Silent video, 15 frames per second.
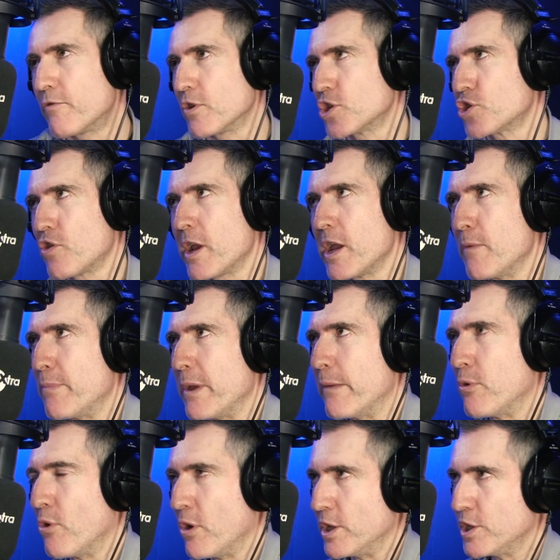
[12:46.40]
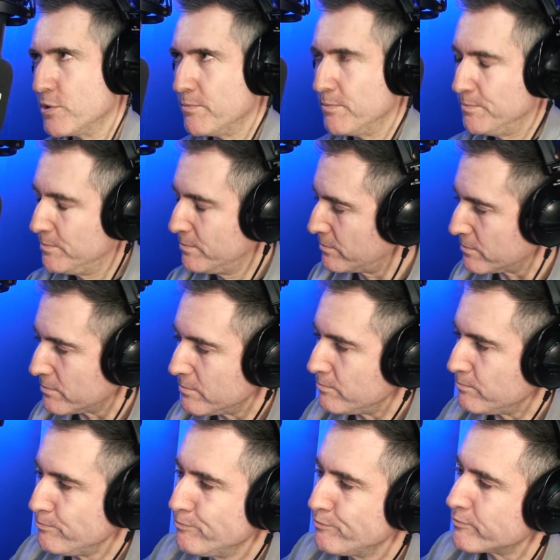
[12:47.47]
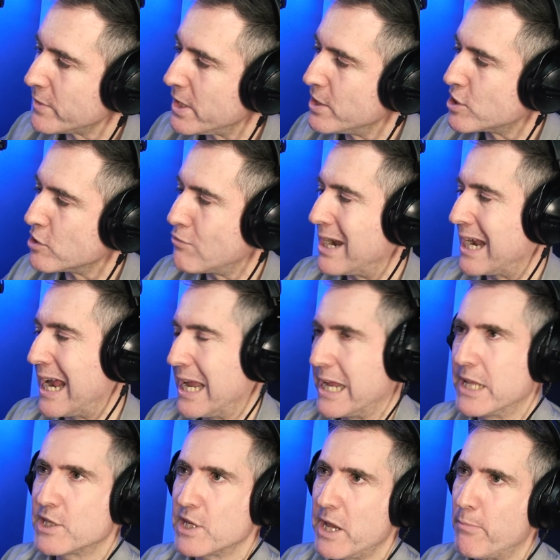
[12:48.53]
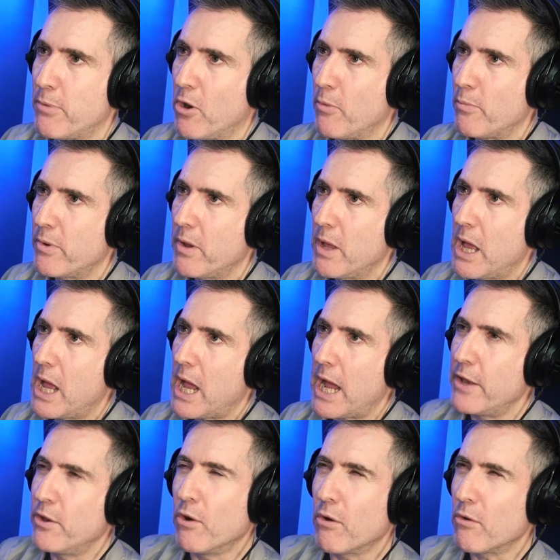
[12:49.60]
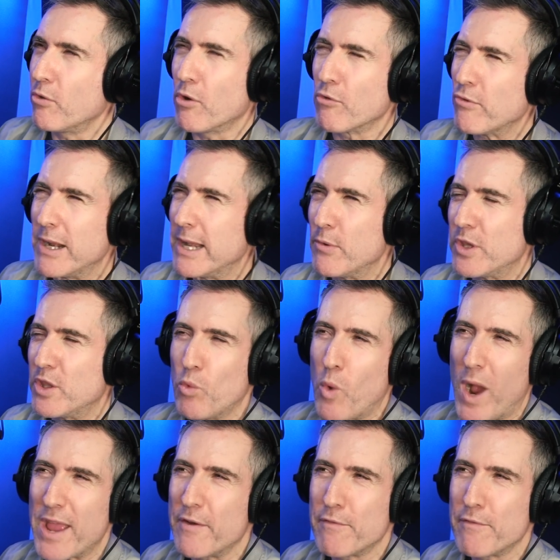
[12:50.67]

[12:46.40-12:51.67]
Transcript: frustrated B-boys into reggae, into hip-hop, and not really with a way